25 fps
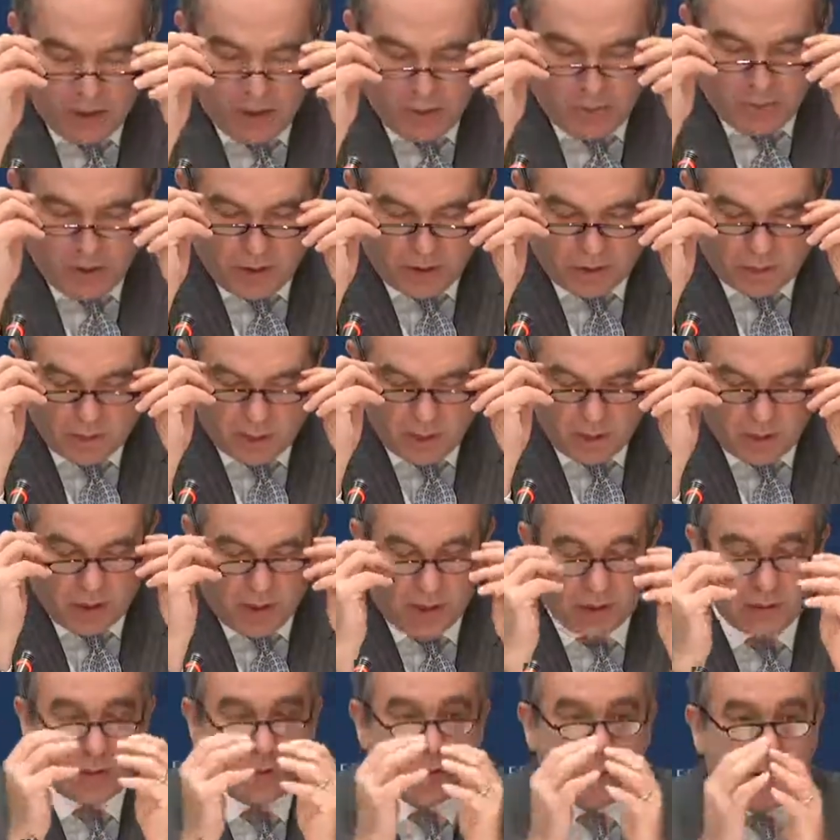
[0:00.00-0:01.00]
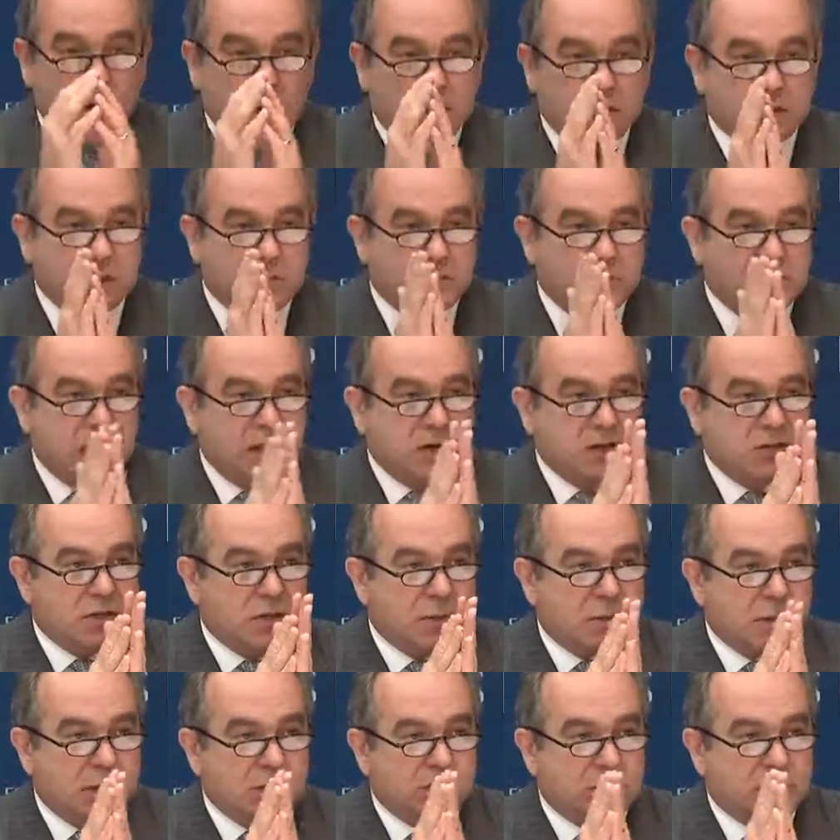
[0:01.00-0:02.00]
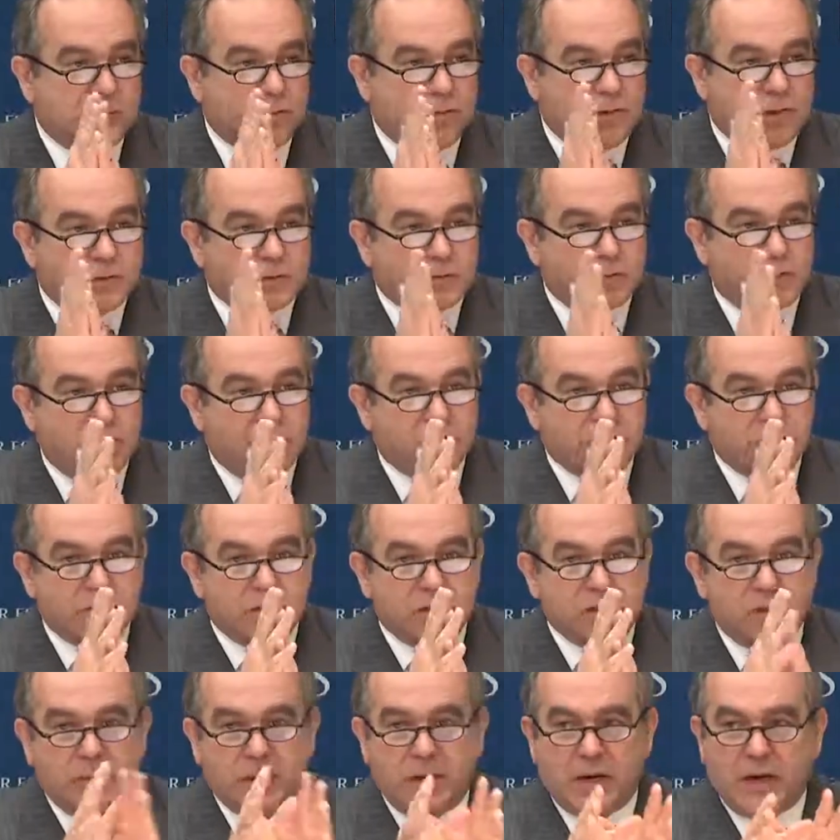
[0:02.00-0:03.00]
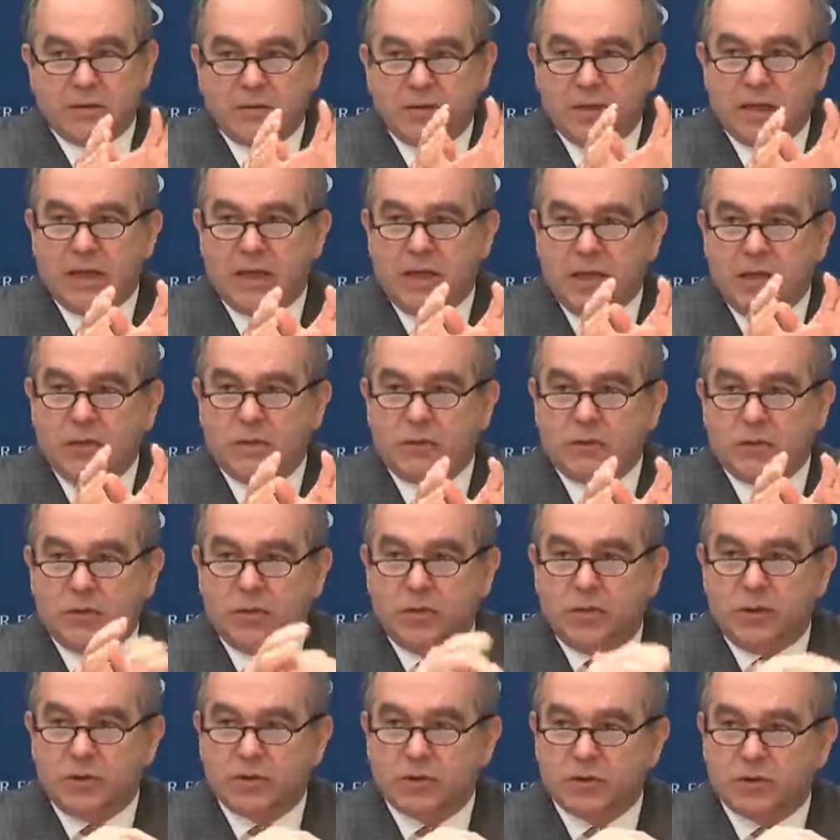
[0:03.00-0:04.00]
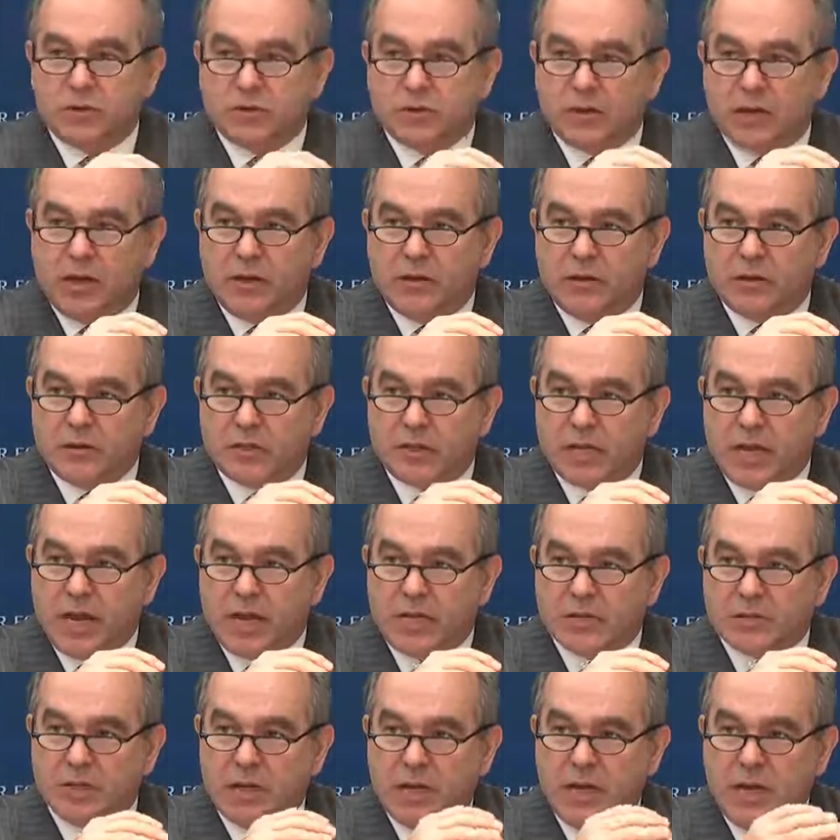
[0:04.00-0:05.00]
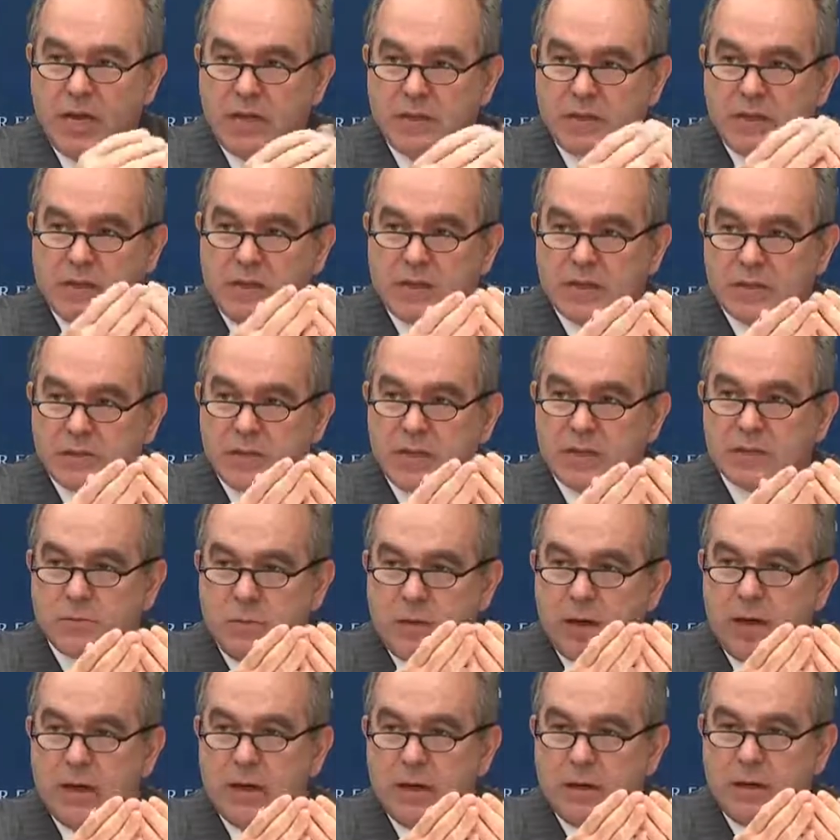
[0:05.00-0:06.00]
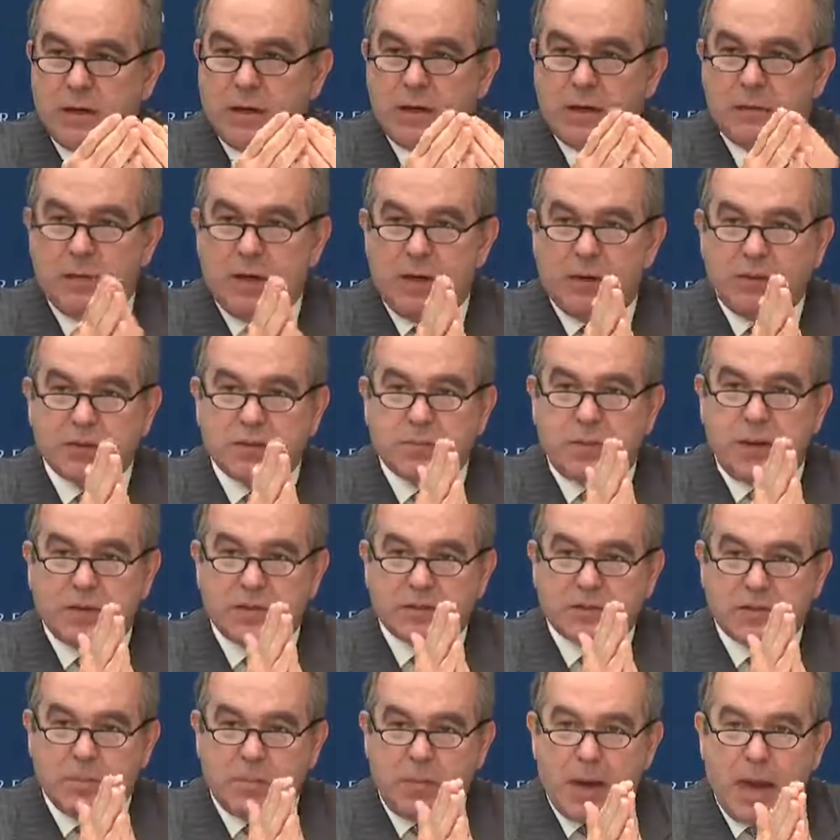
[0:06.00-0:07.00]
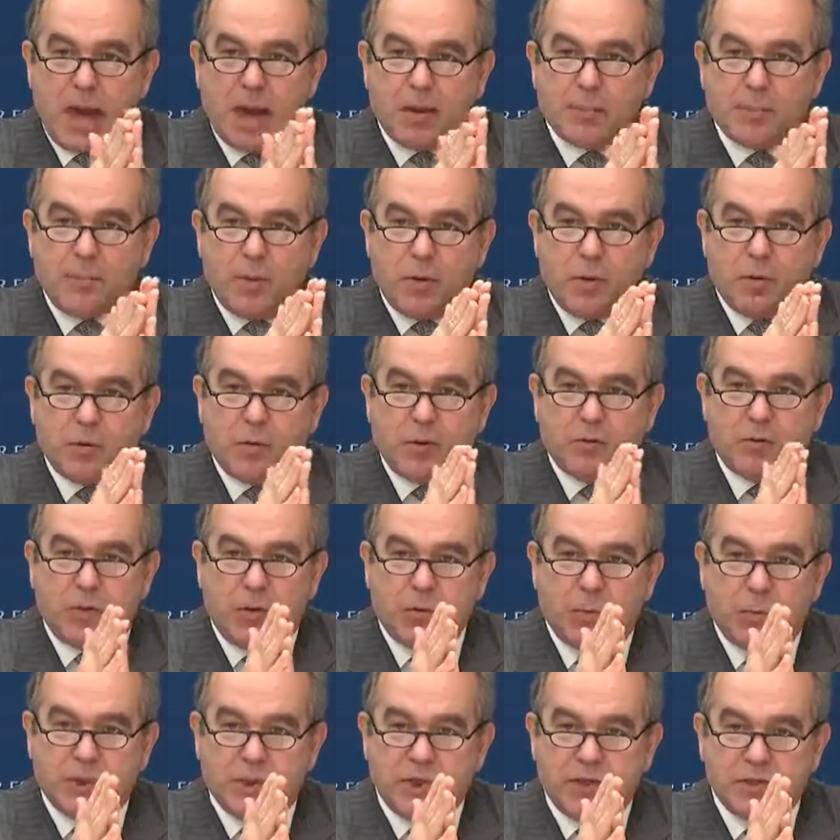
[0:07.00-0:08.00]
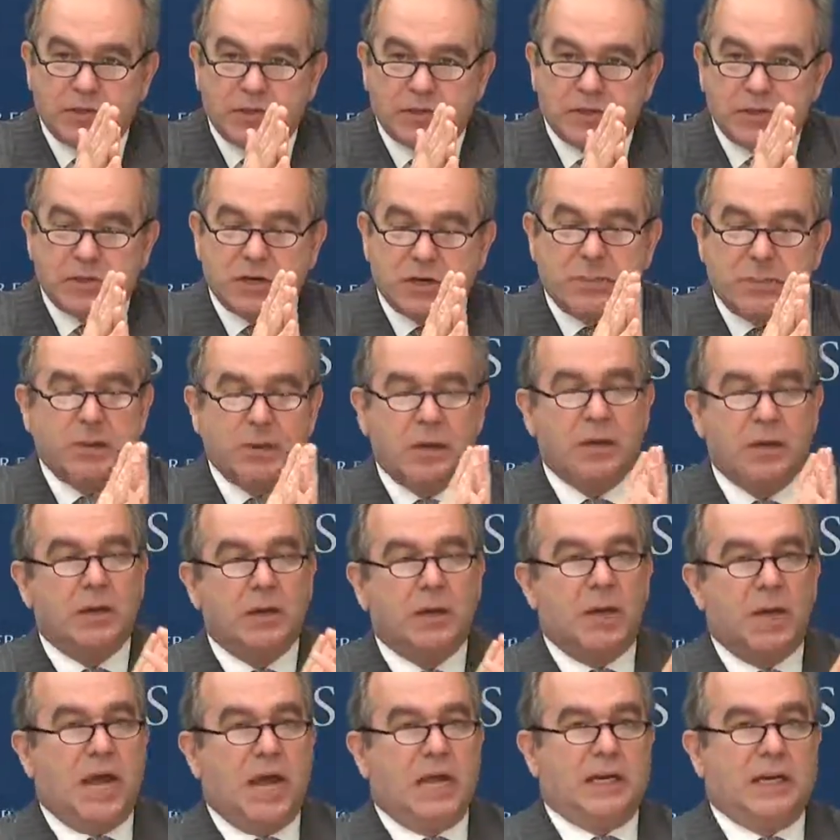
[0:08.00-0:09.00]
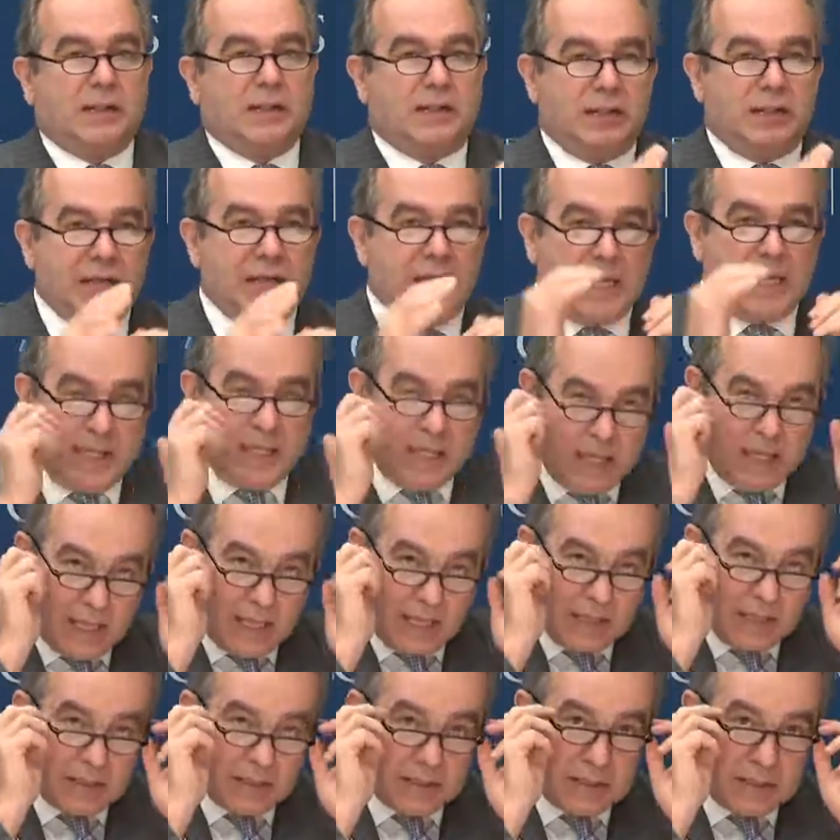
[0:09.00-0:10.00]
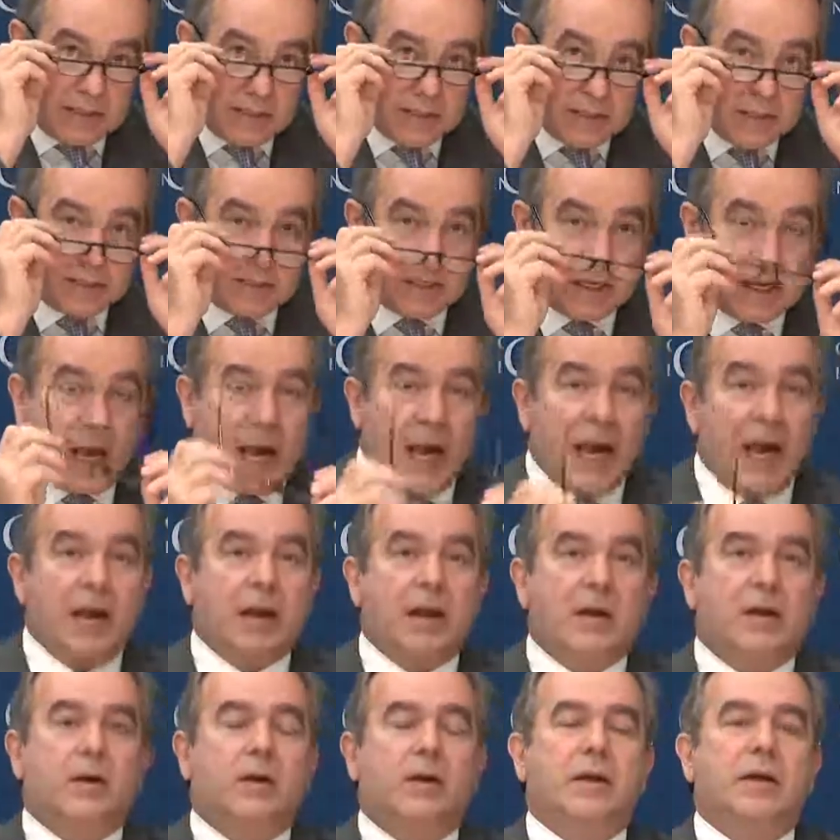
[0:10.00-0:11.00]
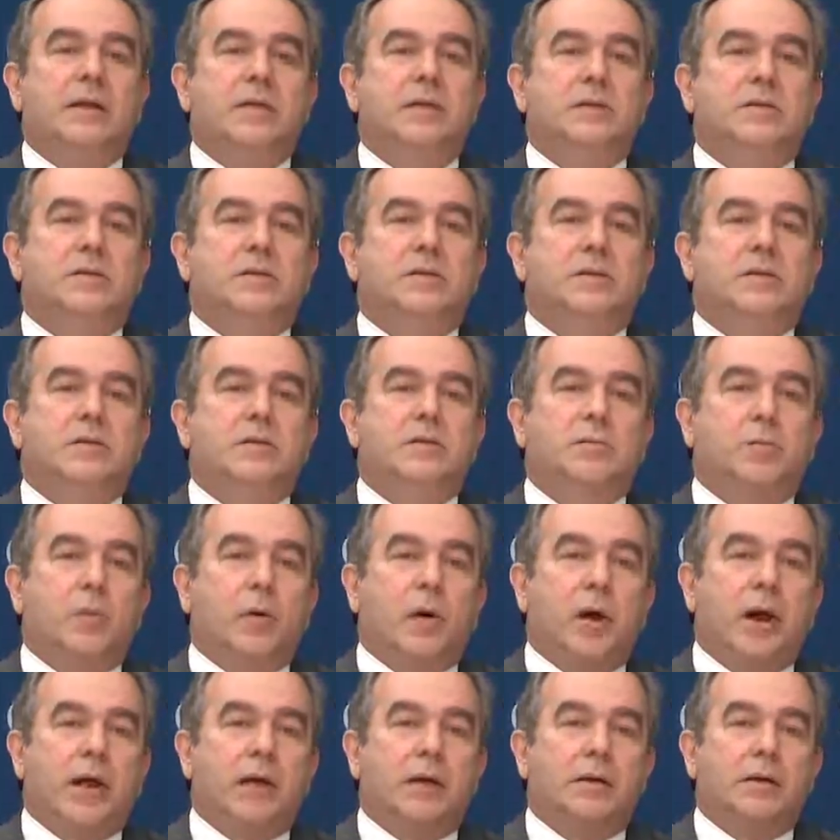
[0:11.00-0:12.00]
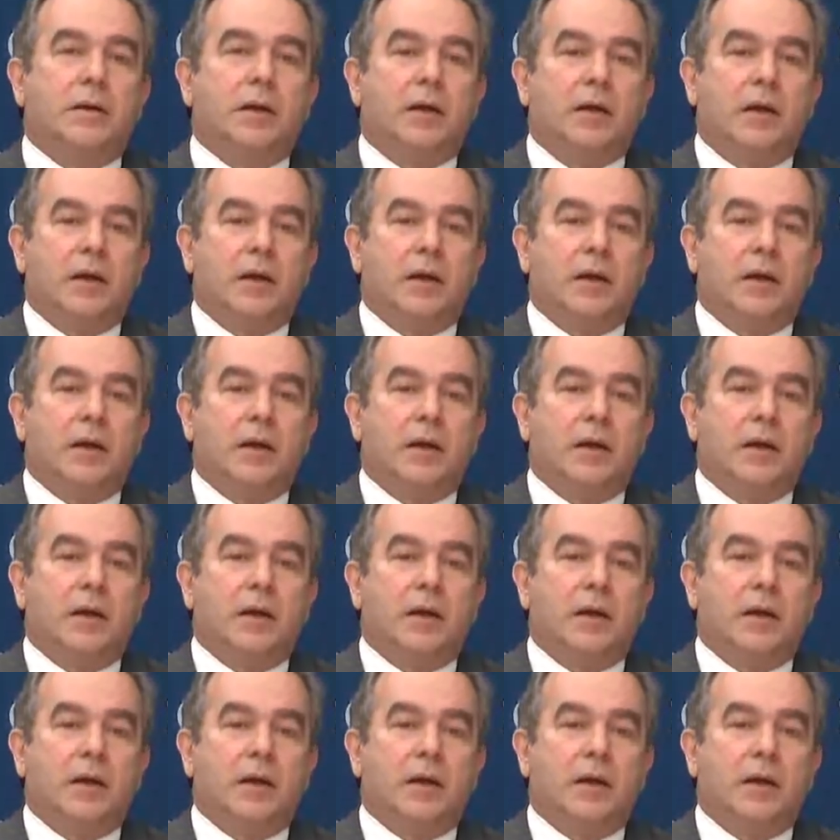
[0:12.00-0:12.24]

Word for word: We also talked uh, substantially about the defense relationship, and I think he too under, understands that this has been, in many respects, the backbone of our relationship. And I think his desire is to spread